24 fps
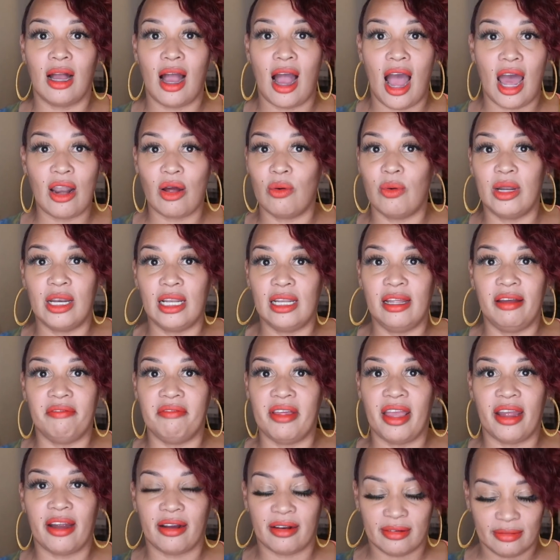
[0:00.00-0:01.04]
I don't want to live
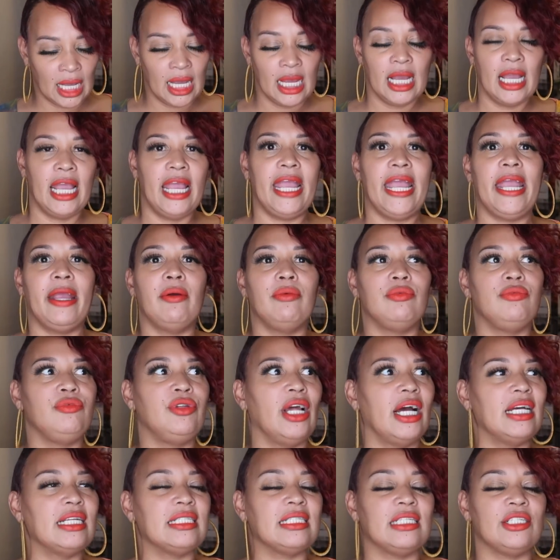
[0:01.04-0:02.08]
there.
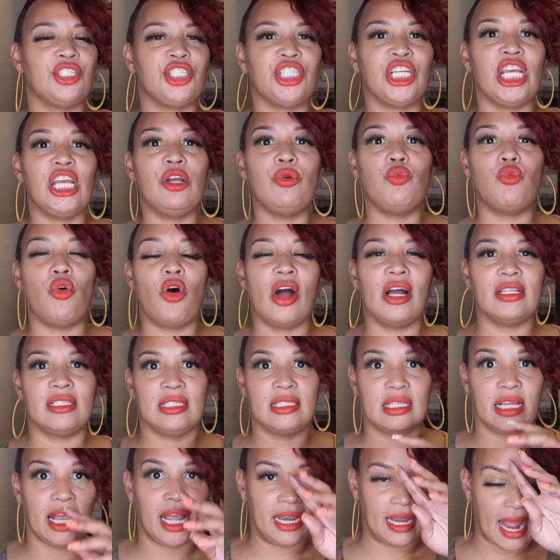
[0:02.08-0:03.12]
She wants
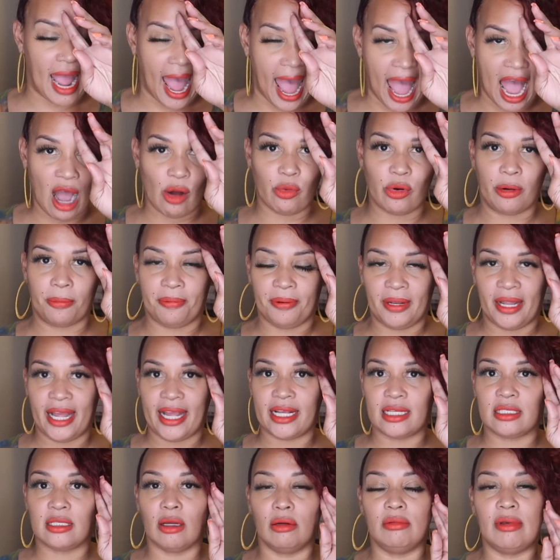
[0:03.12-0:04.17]
an our
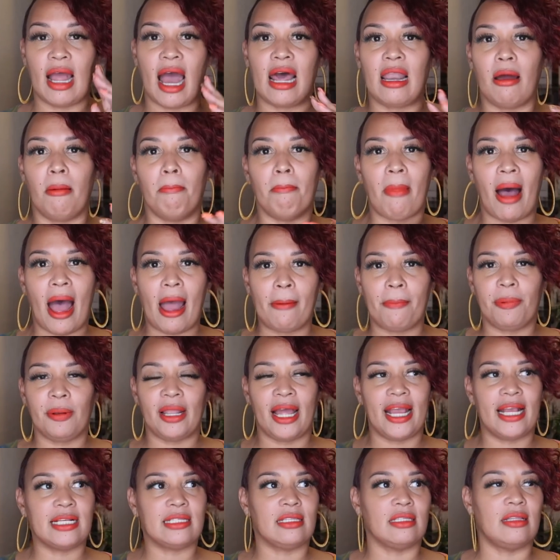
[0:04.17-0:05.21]
place. So not a my
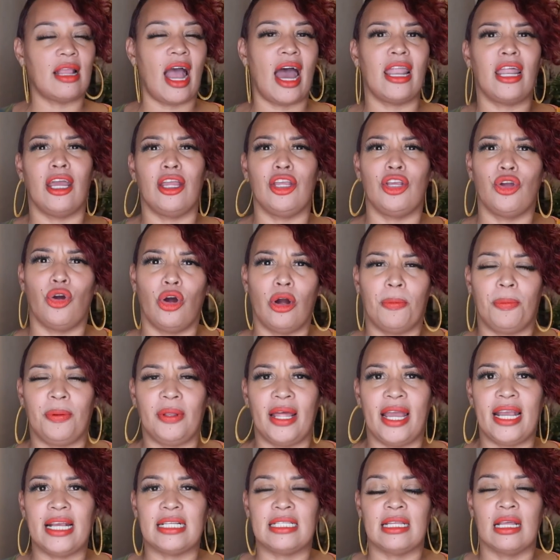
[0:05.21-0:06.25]
place, not a your
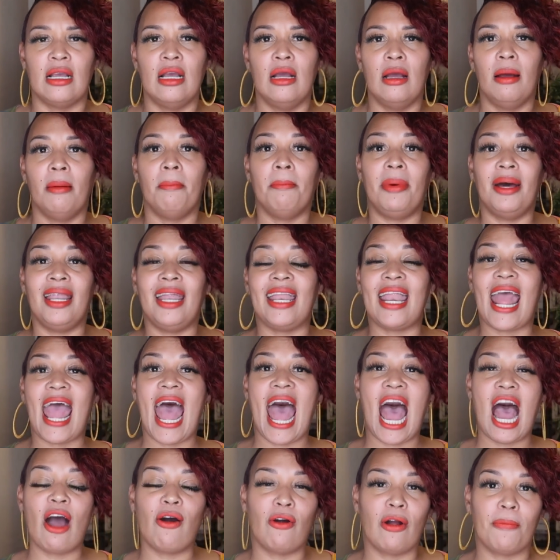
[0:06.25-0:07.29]
place, but an
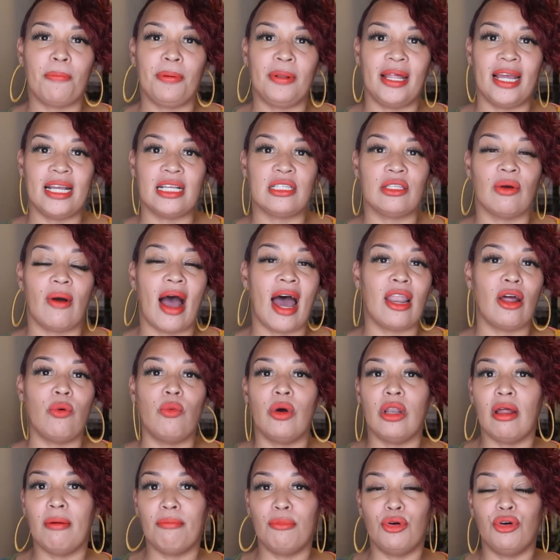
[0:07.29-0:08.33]
our place. So I don't
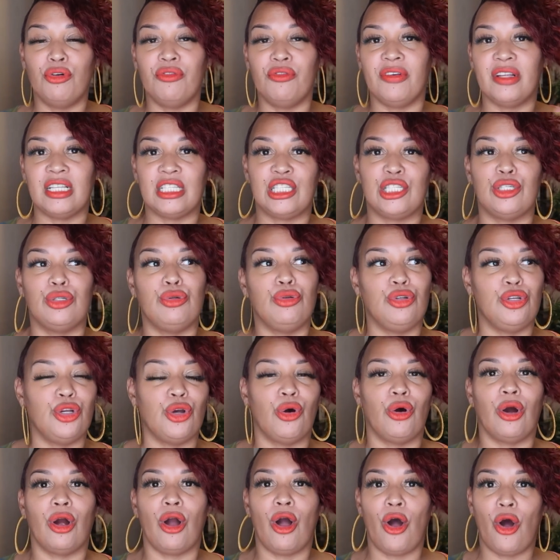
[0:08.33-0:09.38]
want to move into
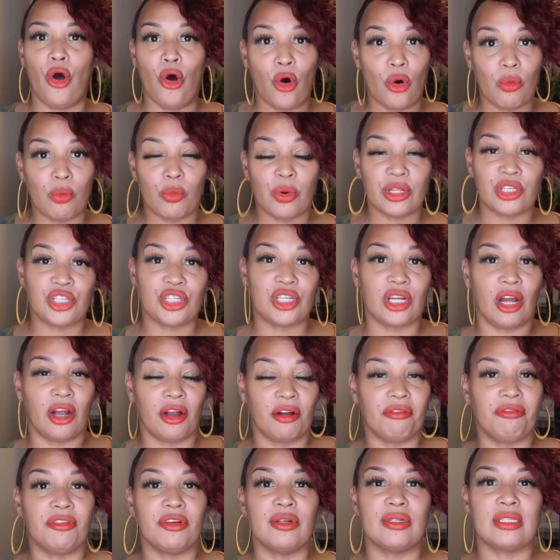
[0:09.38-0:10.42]
your home, which to
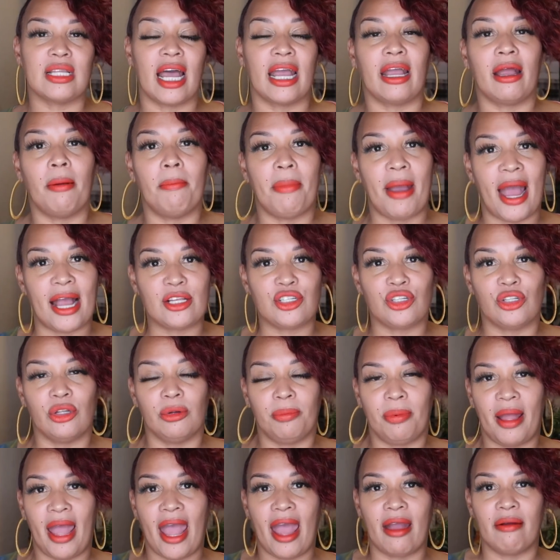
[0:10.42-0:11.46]
her feels like a bachelor
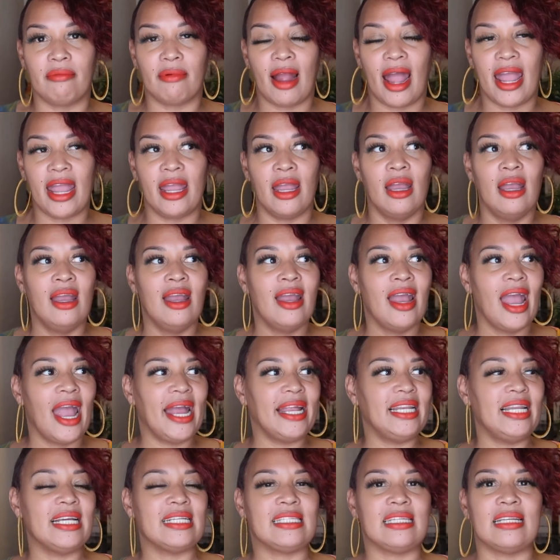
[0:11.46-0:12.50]
pad, right?
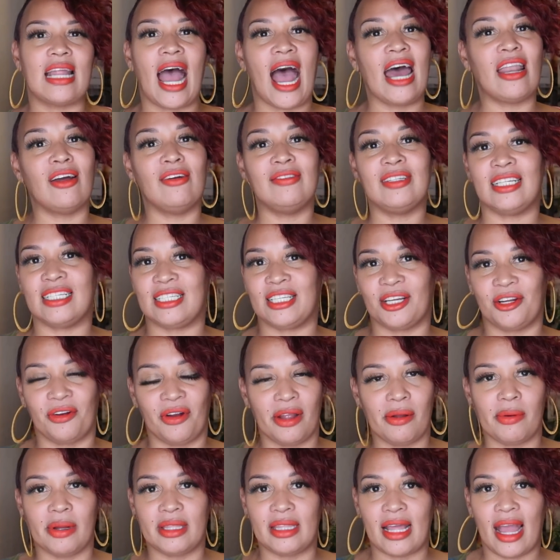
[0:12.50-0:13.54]
And listen, I don't
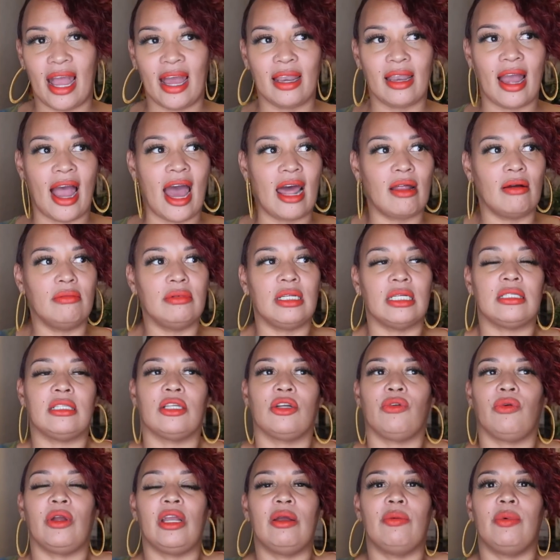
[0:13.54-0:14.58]
disagree with that. I don't
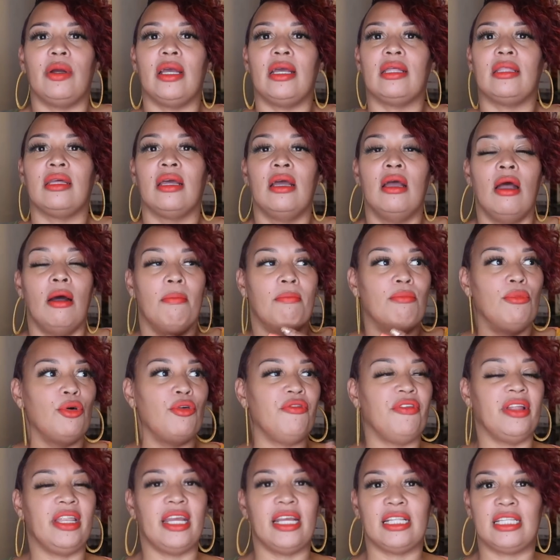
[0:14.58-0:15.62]
disagree with
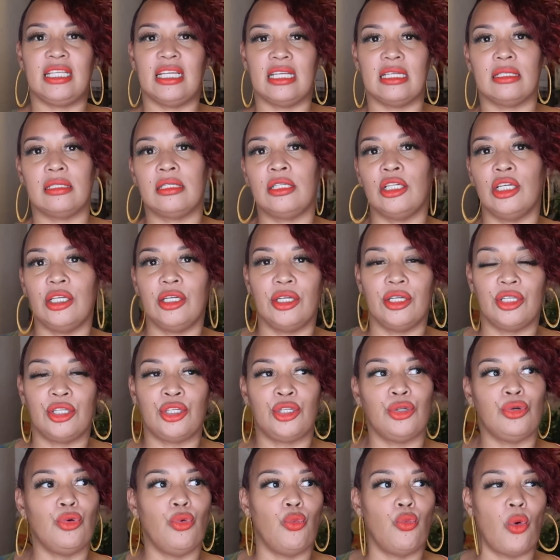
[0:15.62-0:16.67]
moving into
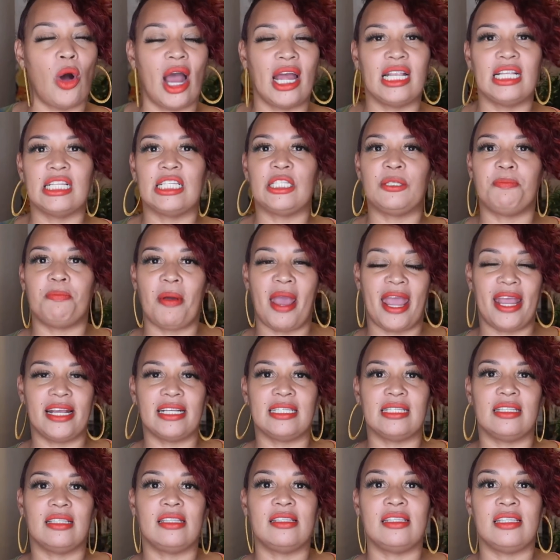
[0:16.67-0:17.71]
to one space
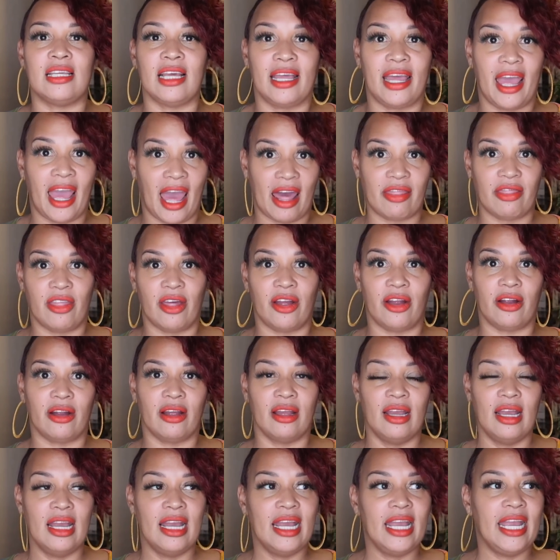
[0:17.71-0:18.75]
together.
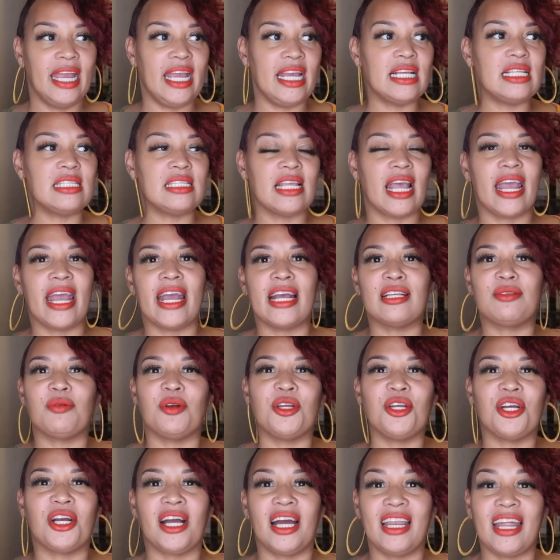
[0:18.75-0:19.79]
He says, well,
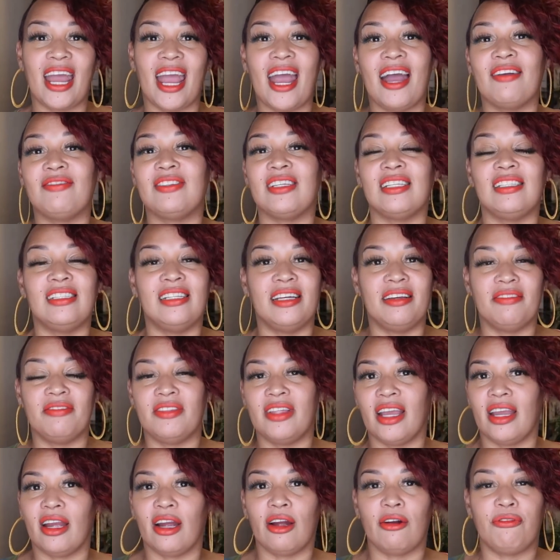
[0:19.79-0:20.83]
you're going to have to live
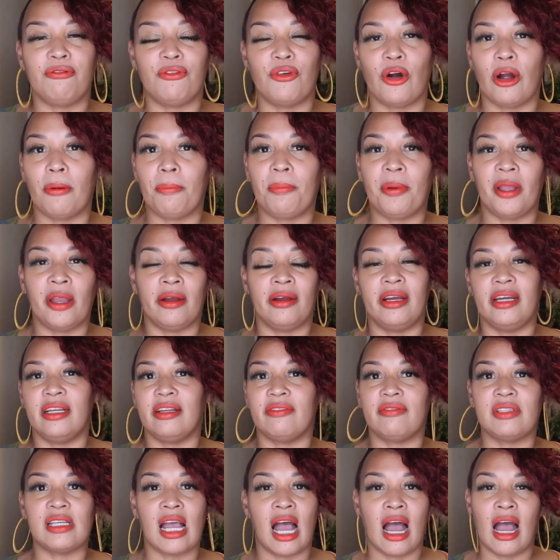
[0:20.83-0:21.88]
there for a period
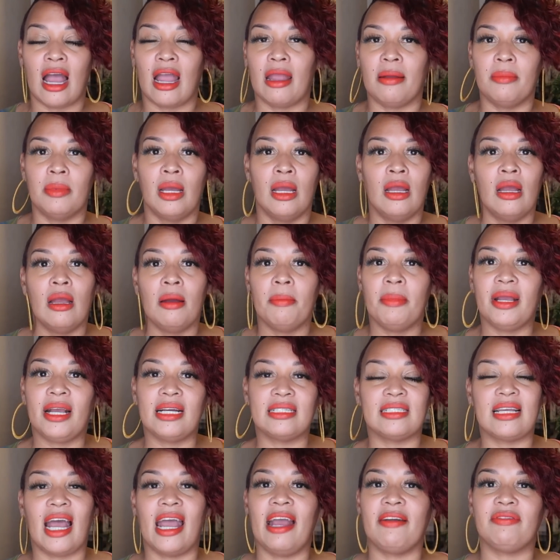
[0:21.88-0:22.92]
of time
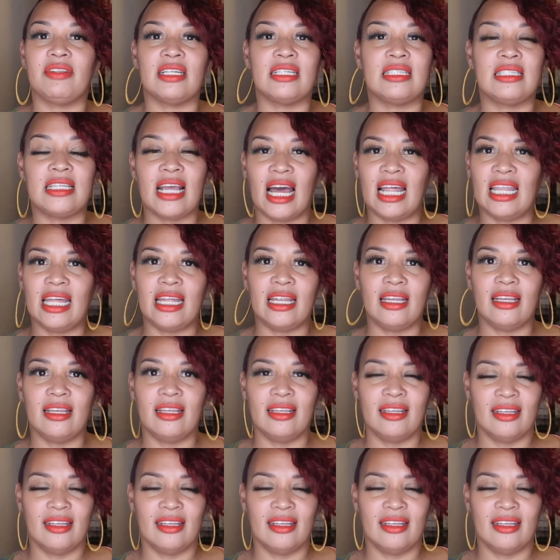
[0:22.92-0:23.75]
because I have to sell it.